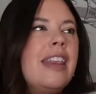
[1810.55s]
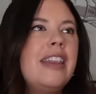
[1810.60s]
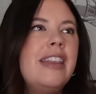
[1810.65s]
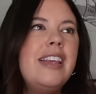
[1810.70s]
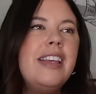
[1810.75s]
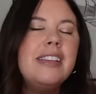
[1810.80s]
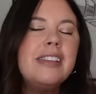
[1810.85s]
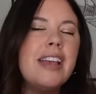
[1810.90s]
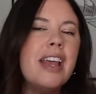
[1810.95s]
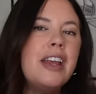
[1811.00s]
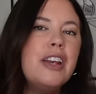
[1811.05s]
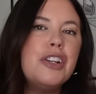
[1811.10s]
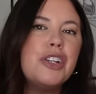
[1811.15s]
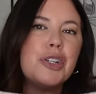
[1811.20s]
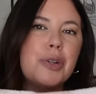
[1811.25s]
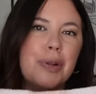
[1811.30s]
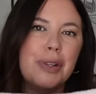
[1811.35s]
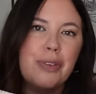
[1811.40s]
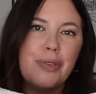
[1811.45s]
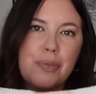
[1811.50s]
These kind of
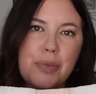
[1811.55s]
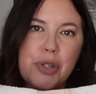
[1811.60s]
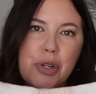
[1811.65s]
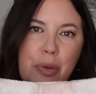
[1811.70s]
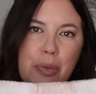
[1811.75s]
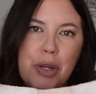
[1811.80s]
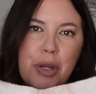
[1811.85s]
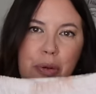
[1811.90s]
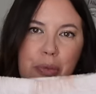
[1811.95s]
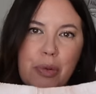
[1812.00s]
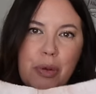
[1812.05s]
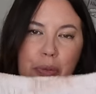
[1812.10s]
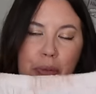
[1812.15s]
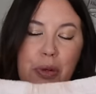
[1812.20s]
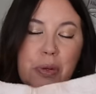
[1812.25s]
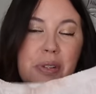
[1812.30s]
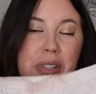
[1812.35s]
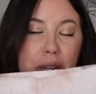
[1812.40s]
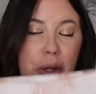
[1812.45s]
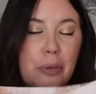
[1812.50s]
shorts from Show Me Your
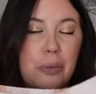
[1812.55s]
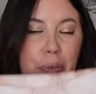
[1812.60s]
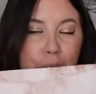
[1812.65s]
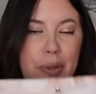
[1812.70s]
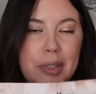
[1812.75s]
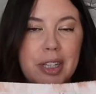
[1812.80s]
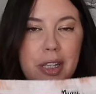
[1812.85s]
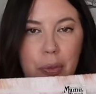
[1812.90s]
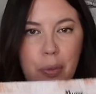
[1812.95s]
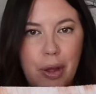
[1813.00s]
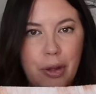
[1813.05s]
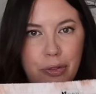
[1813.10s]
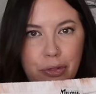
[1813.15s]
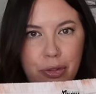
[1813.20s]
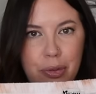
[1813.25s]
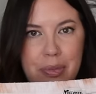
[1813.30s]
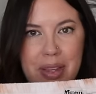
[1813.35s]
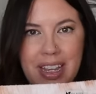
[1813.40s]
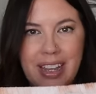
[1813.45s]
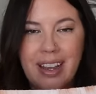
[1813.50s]
Mumu sell really well
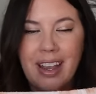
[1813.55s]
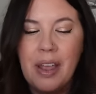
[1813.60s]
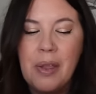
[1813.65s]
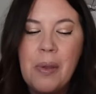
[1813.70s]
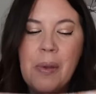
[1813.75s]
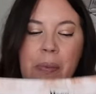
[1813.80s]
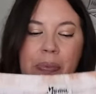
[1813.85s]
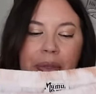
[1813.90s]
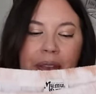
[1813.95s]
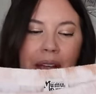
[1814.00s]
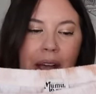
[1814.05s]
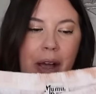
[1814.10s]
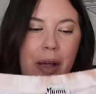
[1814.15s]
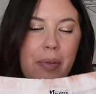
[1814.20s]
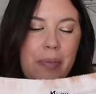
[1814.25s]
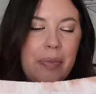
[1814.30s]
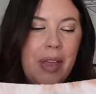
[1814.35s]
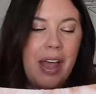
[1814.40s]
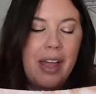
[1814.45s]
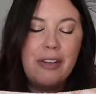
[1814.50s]
for me.
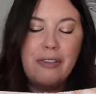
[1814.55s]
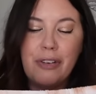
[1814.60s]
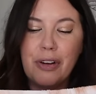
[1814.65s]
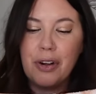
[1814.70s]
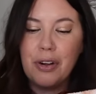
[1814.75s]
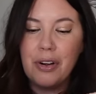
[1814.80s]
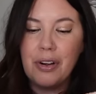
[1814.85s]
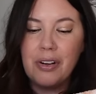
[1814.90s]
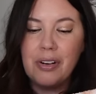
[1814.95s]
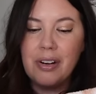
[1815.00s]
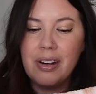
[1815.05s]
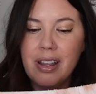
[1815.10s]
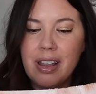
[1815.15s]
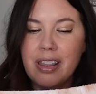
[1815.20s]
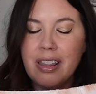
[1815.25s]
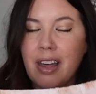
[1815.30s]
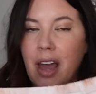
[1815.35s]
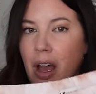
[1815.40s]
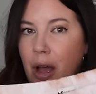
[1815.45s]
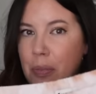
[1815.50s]
Um, I've
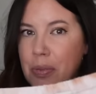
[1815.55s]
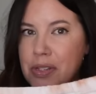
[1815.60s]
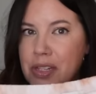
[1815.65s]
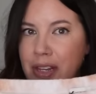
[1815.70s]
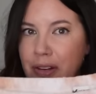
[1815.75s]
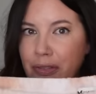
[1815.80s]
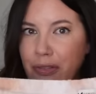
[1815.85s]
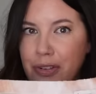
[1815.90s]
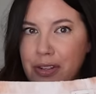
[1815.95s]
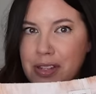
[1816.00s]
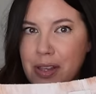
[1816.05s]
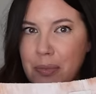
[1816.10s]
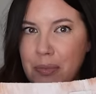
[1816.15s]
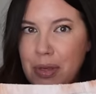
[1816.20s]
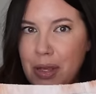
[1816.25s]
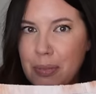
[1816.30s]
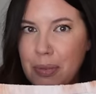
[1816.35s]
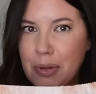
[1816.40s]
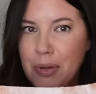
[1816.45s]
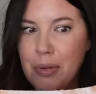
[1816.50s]
heard the opposite for some
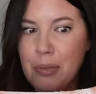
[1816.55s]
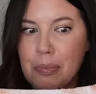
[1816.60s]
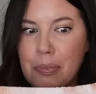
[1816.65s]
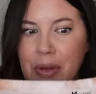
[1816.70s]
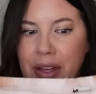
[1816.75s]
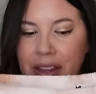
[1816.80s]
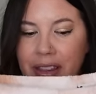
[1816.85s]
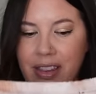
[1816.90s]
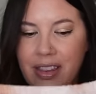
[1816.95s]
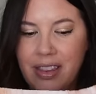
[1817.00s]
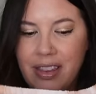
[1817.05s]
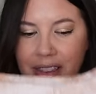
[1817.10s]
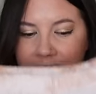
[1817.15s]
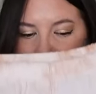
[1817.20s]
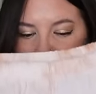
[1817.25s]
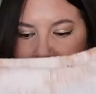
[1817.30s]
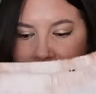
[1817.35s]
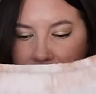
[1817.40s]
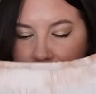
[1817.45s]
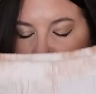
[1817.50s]
people, but
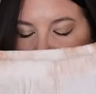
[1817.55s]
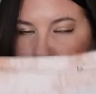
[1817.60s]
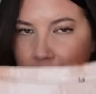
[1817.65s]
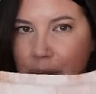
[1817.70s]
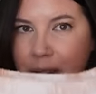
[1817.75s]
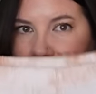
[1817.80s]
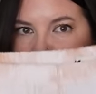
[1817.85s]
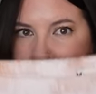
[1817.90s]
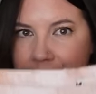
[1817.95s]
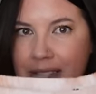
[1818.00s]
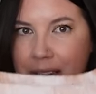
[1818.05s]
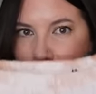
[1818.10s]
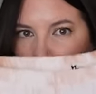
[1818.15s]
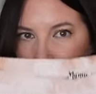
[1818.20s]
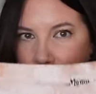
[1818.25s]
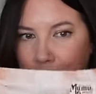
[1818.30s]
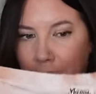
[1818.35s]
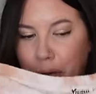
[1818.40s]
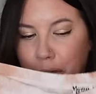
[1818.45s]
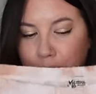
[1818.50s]
the shorts
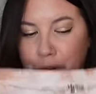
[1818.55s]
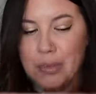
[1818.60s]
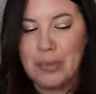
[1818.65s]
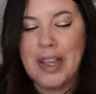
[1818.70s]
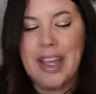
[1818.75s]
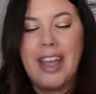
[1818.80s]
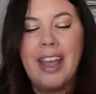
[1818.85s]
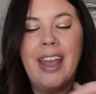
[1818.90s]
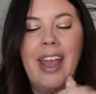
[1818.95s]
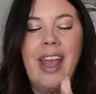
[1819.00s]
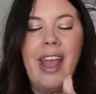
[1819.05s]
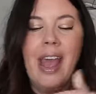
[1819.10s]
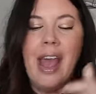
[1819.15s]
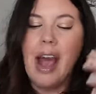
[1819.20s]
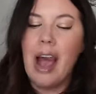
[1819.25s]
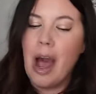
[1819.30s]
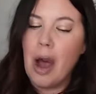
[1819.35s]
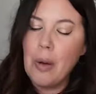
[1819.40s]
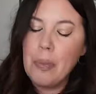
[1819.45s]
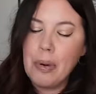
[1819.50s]
sell well for me.
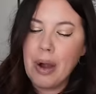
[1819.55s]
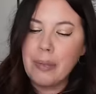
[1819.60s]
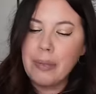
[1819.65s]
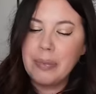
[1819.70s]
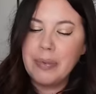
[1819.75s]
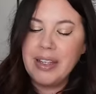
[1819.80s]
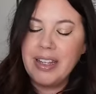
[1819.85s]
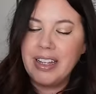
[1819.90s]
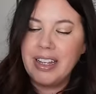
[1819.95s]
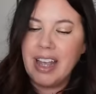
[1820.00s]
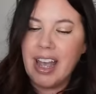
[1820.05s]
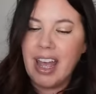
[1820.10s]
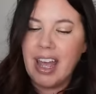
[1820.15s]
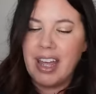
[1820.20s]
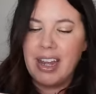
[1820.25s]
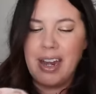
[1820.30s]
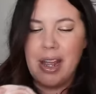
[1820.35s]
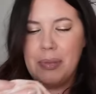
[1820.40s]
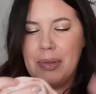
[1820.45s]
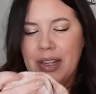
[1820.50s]
I'll probably
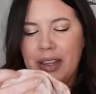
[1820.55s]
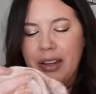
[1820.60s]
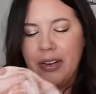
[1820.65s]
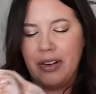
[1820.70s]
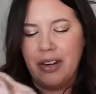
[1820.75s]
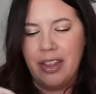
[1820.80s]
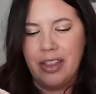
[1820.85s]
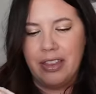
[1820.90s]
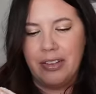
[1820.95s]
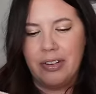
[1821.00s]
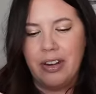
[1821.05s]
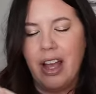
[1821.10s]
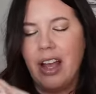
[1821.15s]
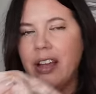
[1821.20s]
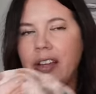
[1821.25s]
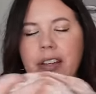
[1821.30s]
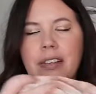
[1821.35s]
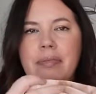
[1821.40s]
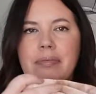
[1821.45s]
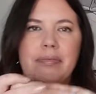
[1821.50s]
get, I mean, they're, they're
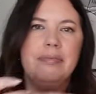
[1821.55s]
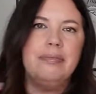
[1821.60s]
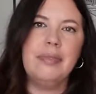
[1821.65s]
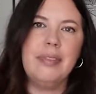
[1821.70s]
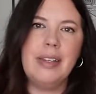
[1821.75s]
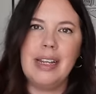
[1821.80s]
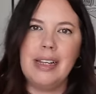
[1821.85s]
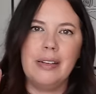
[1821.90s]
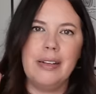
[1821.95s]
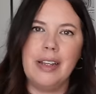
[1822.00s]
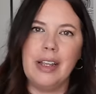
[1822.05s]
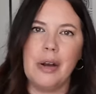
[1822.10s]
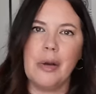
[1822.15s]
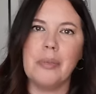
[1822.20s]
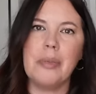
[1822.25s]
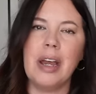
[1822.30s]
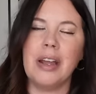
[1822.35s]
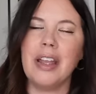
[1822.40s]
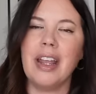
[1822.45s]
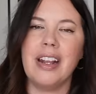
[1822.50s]
not, you know,
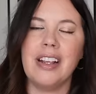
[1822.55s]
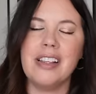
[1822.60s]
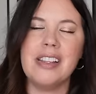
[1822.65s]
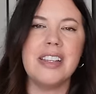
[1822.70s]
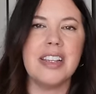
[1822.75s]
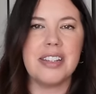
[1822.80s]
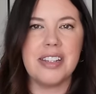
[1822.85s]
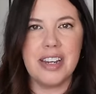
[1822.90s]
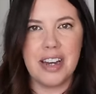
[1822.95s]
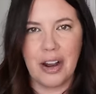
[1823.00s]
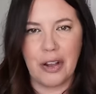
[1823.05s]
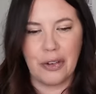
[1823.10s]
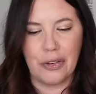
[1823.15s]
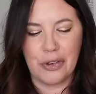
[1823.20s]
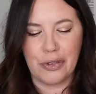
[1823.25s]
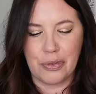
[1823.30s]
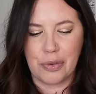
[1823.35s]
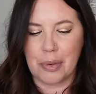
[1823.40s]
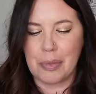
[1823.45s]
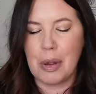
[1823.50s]
I'm not getting sixty
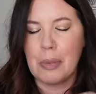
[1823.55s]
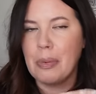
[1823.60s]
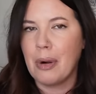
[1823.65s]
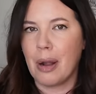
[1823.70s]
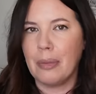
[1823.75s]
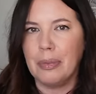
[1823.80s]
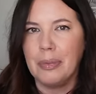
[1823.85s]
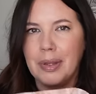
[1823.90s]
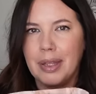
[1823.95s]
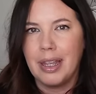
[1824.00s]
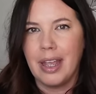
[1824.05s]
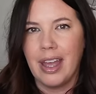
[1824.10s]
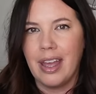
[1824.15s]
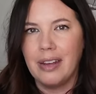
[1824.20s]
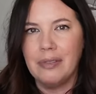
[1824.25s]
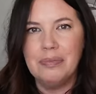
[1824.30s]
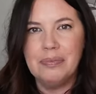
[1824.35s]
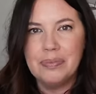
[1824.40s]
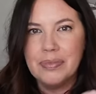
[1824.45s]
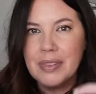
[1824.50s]
dollars for them. I'll probably
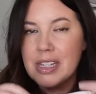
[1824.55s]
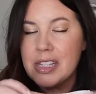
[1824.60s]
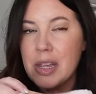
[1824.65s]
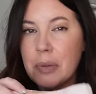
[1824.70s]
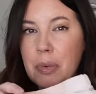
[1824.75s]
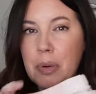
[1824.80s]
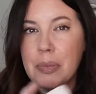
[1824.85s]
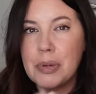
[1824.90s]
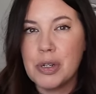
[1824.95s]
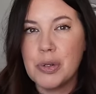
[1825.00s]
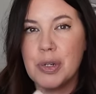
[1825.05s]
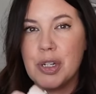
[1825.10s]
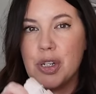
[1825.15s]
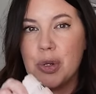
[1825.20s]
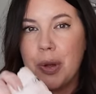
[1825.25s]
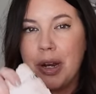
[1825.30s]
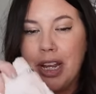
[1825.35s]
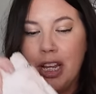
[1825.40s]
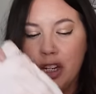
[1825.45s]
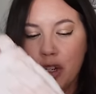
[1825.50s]
get somewhere between
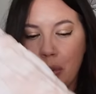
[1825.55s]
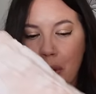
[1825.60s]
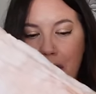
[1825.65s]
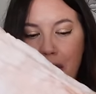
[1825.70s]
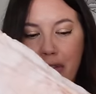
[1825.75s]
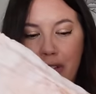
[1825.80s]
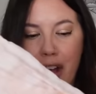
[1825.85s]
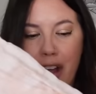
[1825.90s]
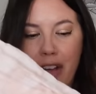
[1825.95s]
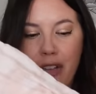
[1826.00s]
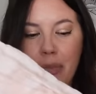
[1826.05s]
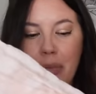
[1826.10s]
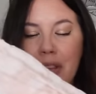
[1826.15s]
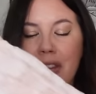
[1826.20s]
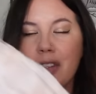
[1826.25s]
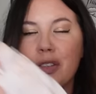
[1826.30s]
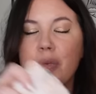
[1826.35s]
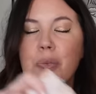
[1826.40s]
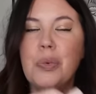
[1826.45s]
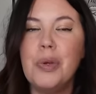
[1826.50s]
twenty and twenty-five, but
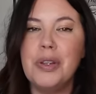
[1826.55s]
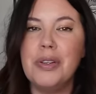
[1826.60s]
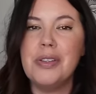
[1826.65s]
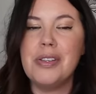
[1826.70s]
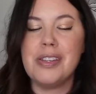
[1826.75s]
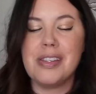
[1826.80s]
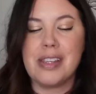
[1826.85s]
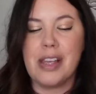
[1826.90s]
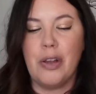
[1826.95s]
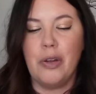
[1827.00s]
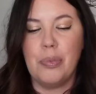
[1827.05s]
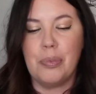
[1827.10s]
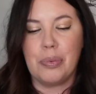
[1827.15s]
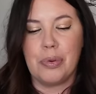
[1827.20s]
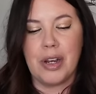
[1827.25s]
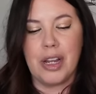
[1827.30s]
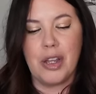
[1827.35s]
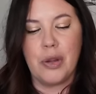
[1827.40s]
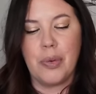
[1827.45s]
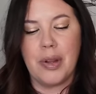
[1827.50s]
this will sell
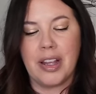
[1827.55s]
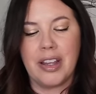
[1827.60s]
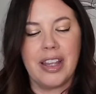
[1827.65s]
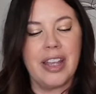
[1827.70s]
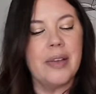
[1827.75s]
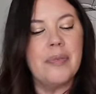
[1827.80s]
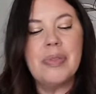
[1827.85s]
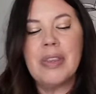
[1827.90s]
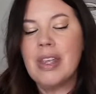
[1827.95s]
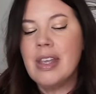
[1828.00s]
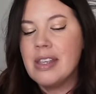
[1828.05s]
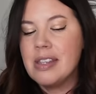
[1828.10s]
pretty quickly.